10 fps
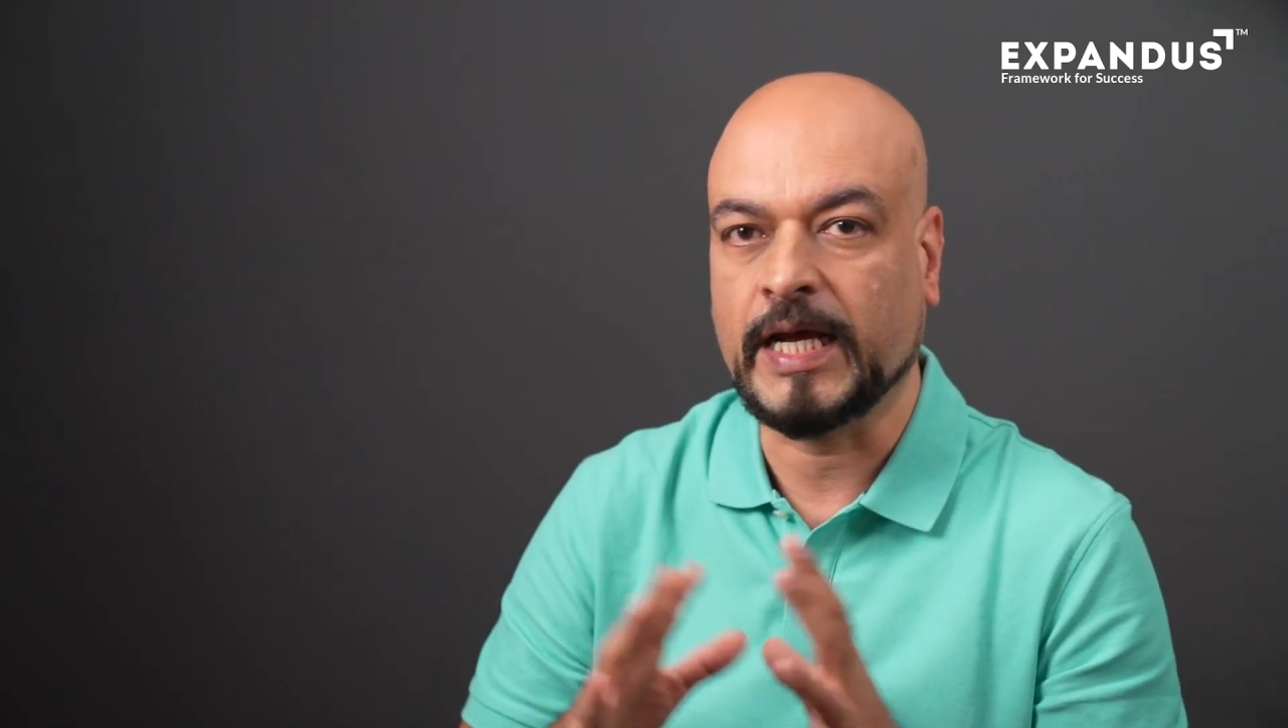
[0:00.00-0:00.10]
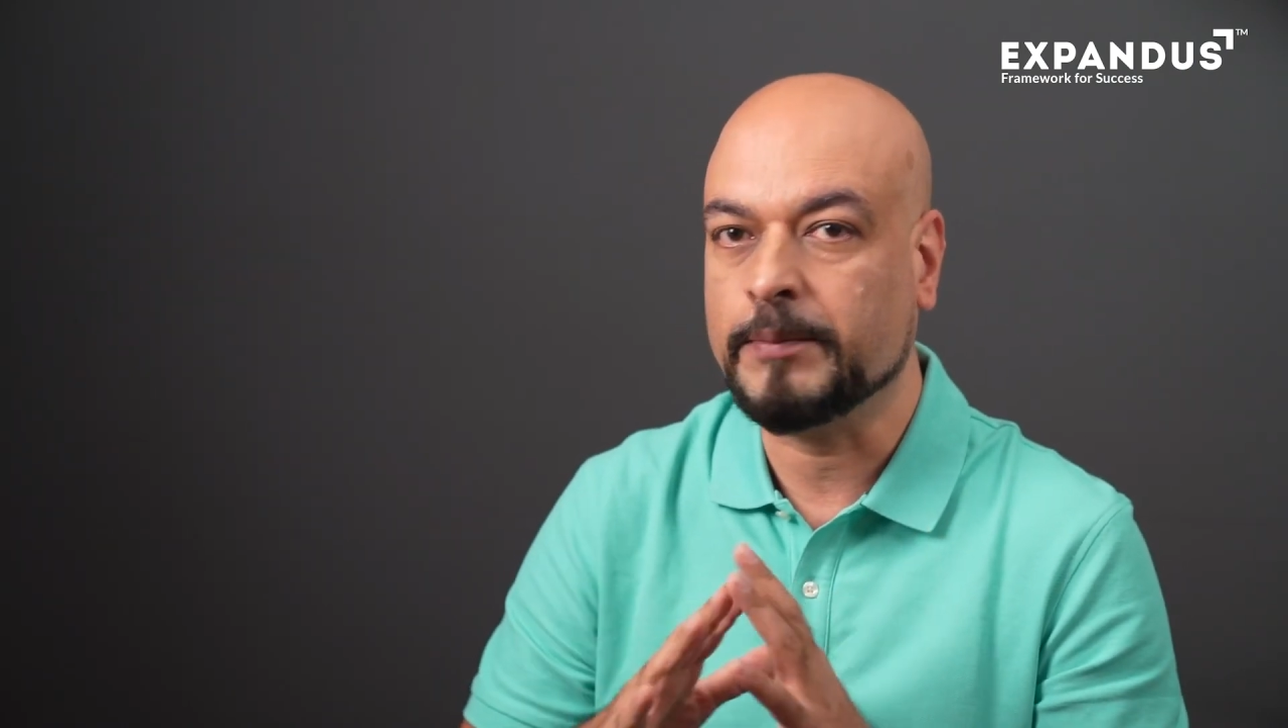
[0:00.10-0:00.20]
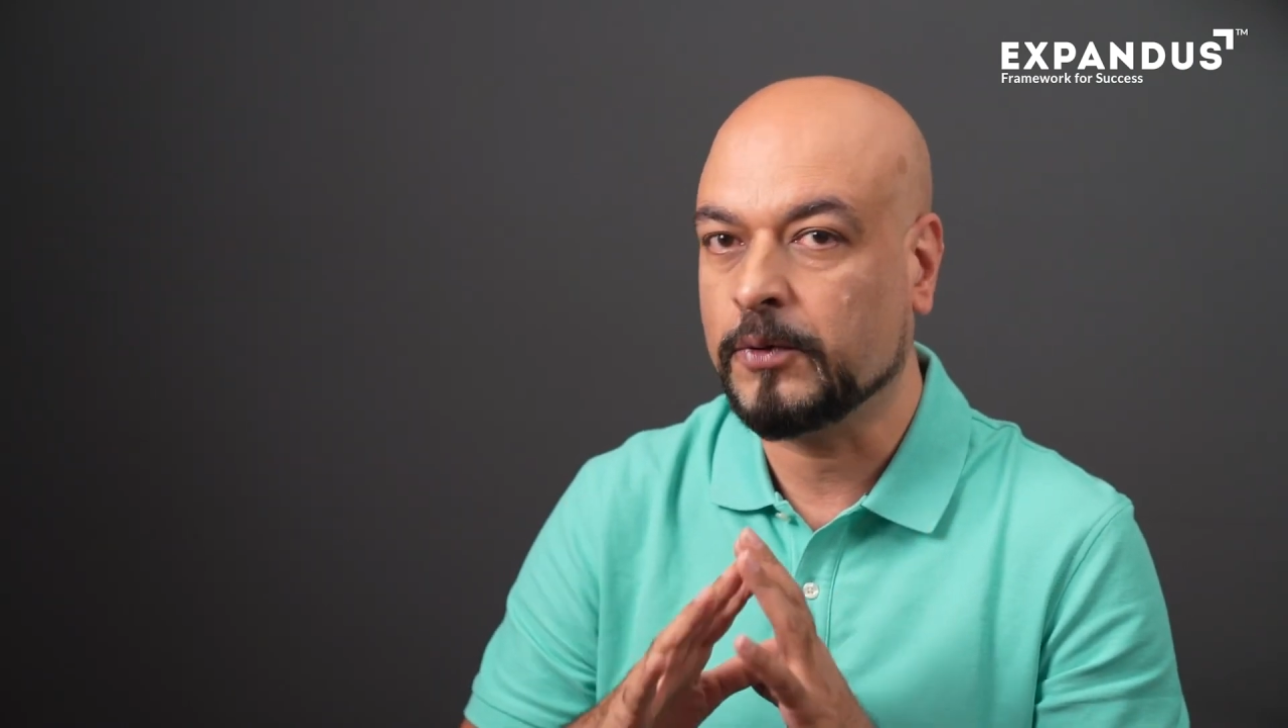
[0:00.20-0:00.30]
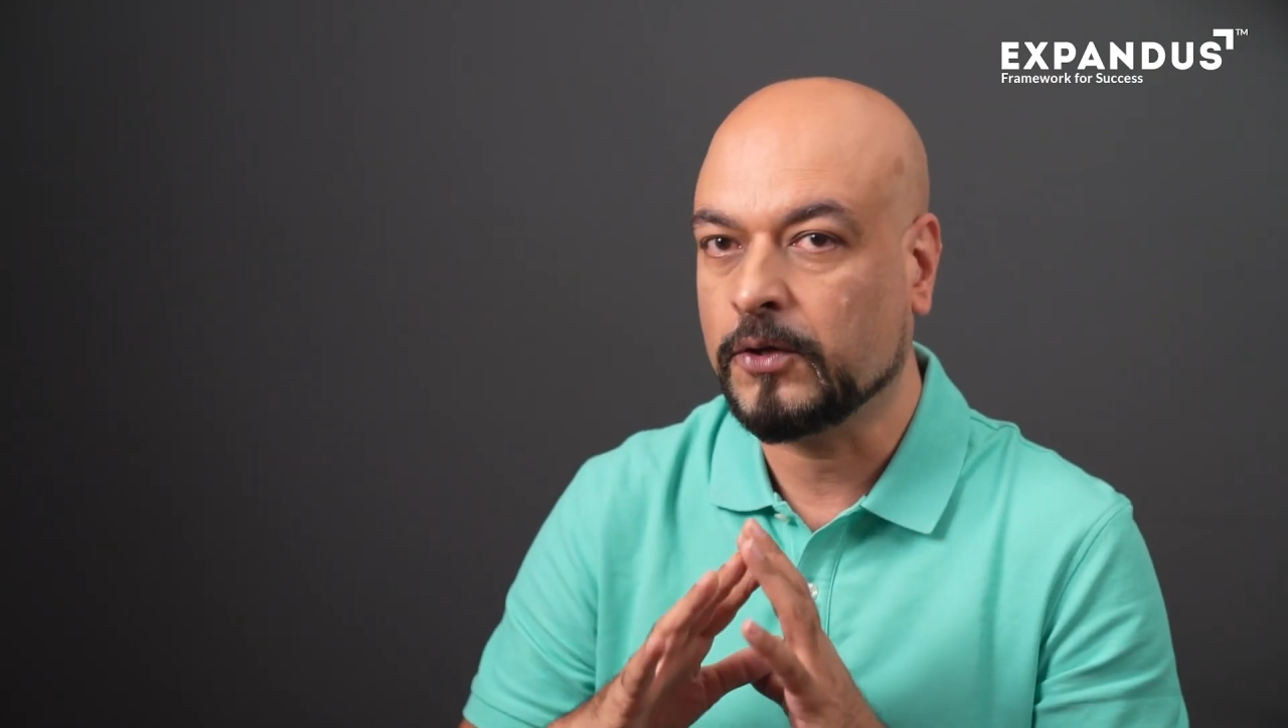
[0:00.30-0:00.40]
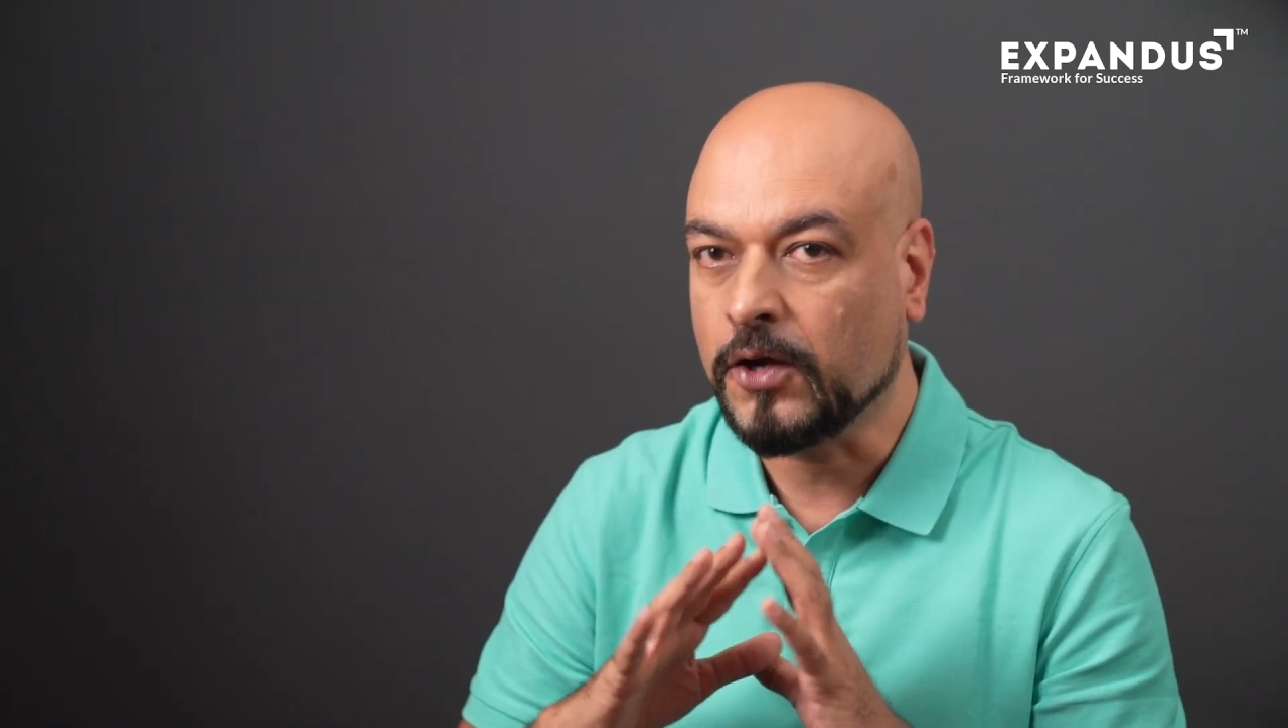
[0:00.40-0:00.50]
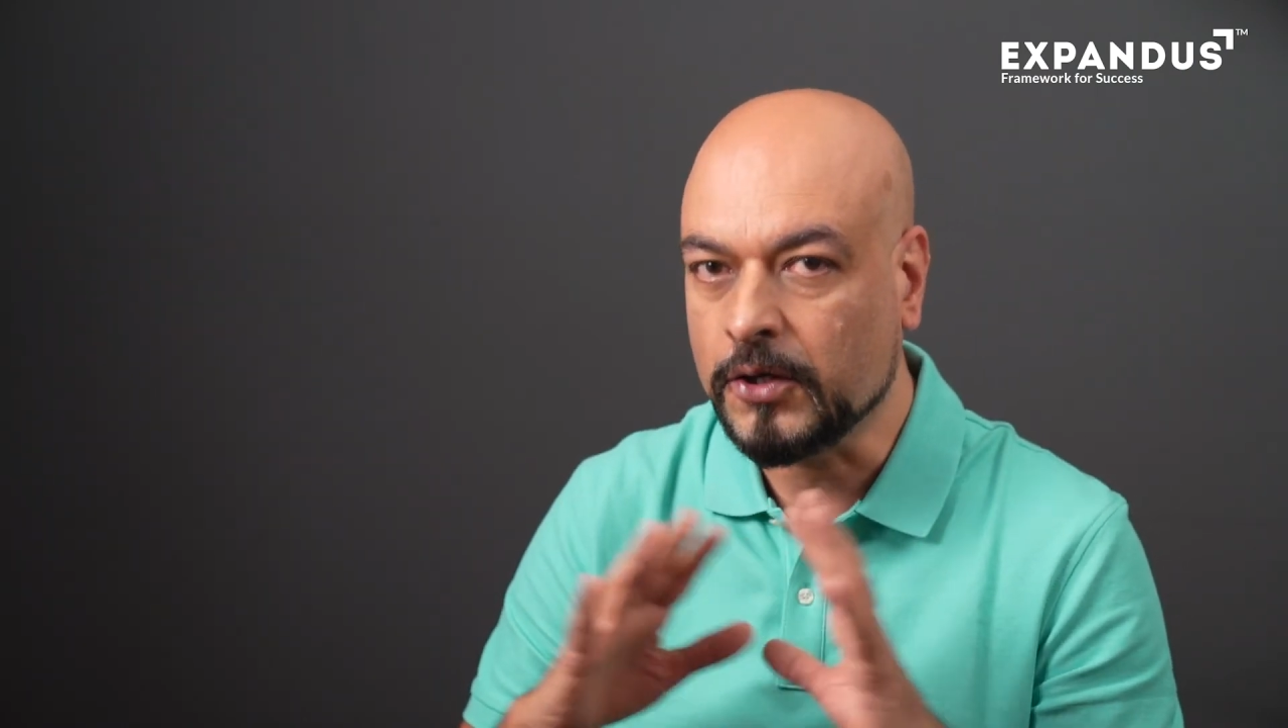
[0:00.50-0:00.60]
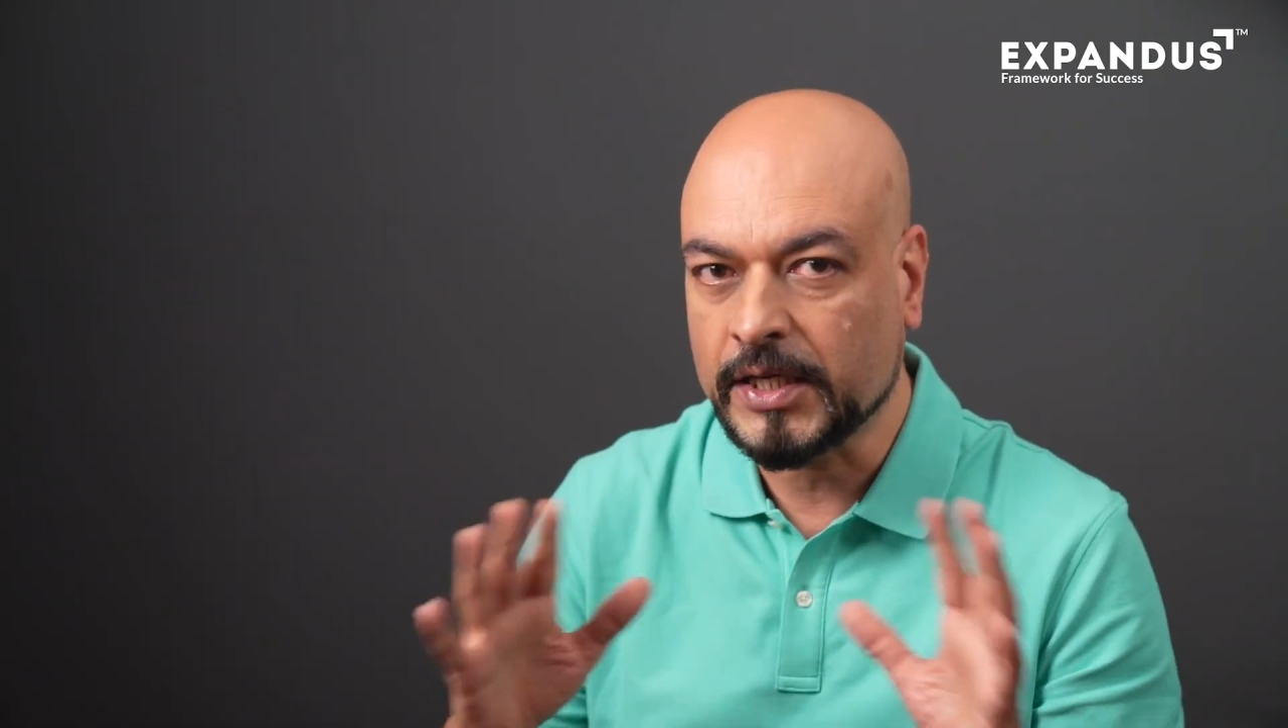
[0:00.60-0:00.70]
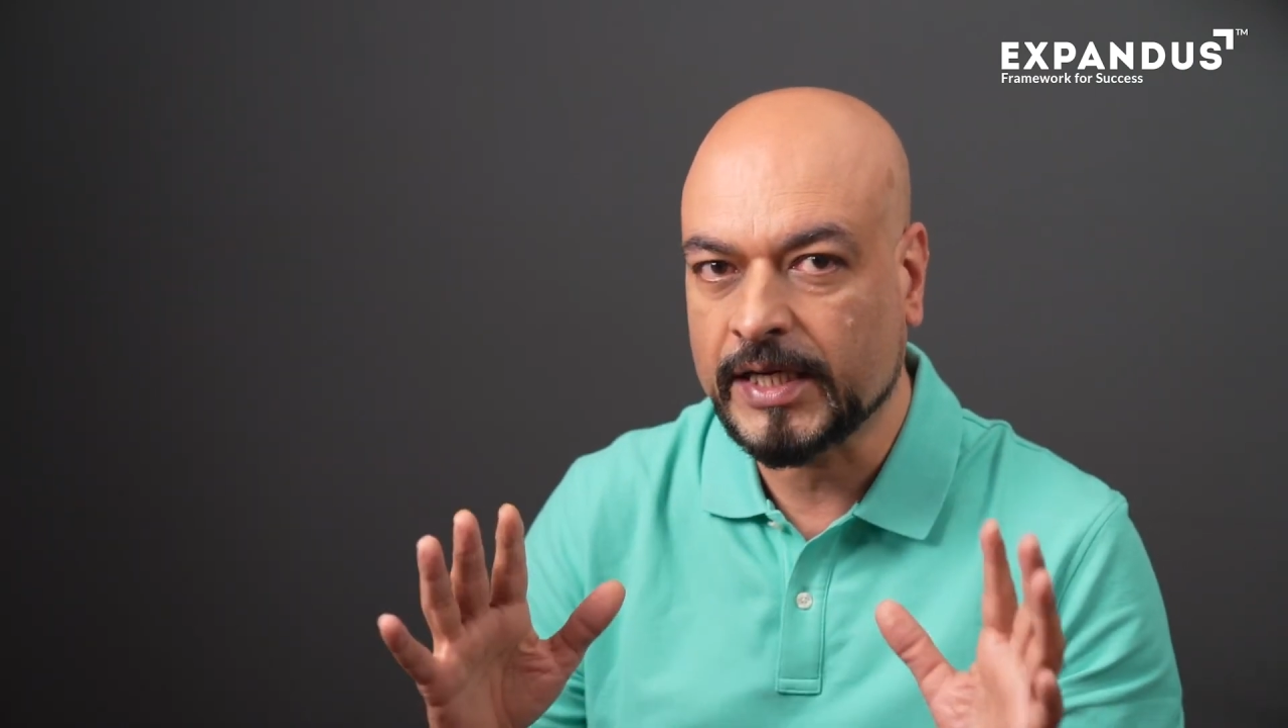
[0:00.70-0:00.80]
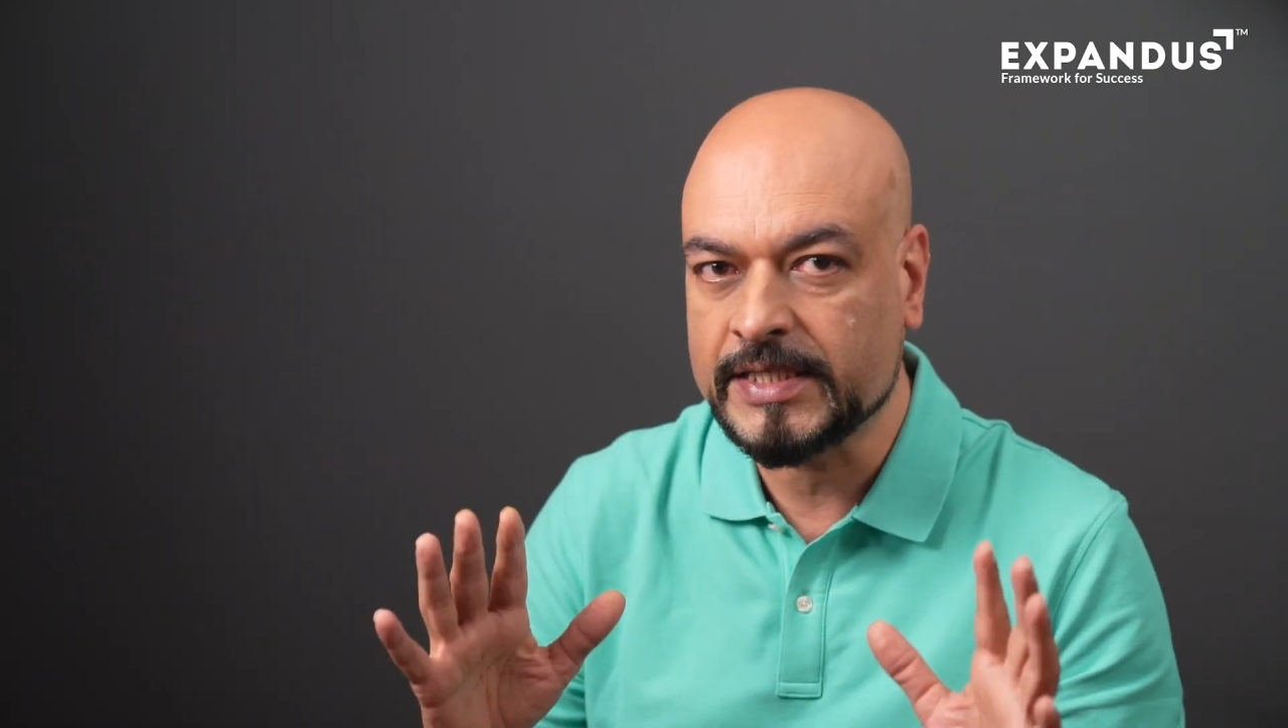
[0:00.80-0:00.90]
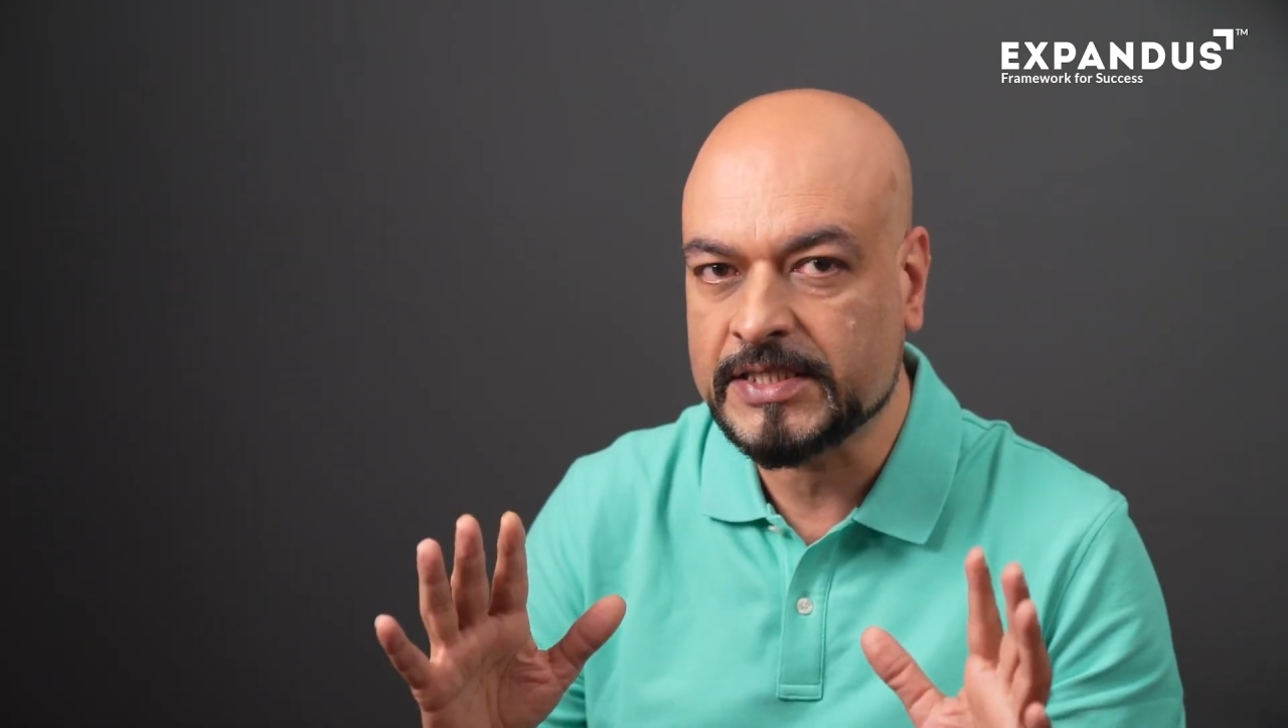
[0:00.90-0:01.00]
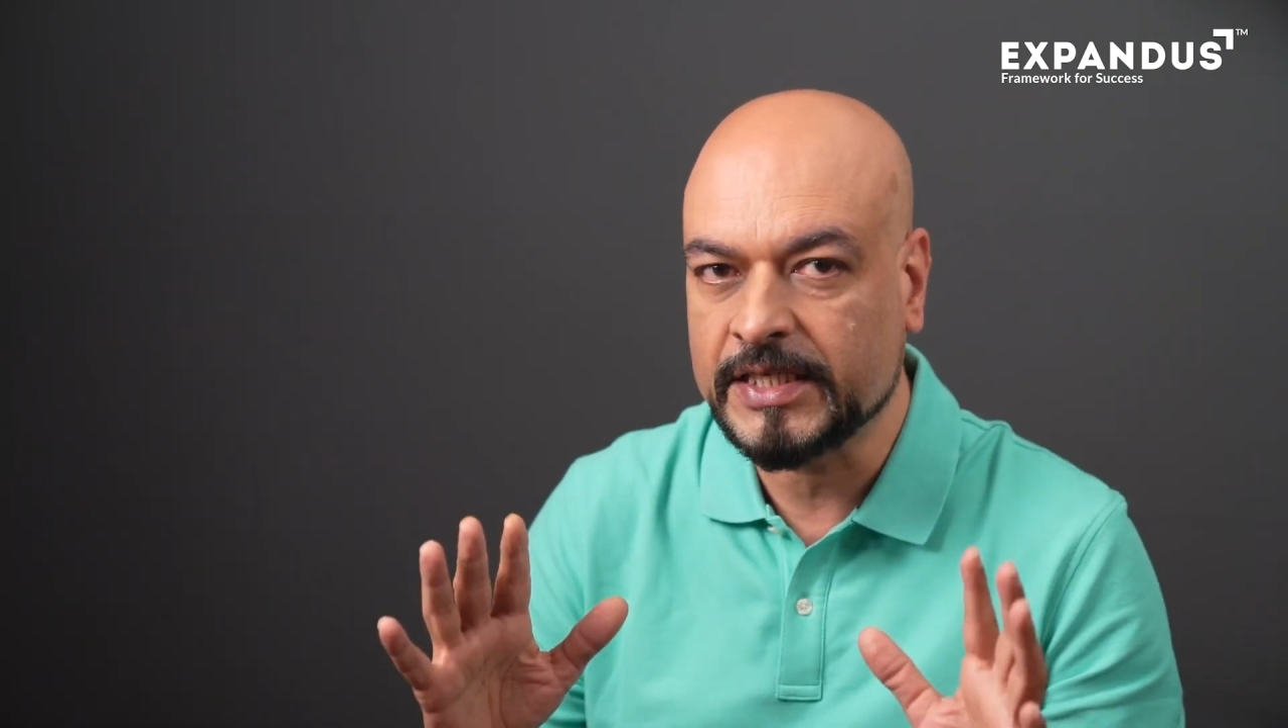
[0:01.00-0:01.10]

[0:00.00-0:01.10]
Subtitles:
I'm not against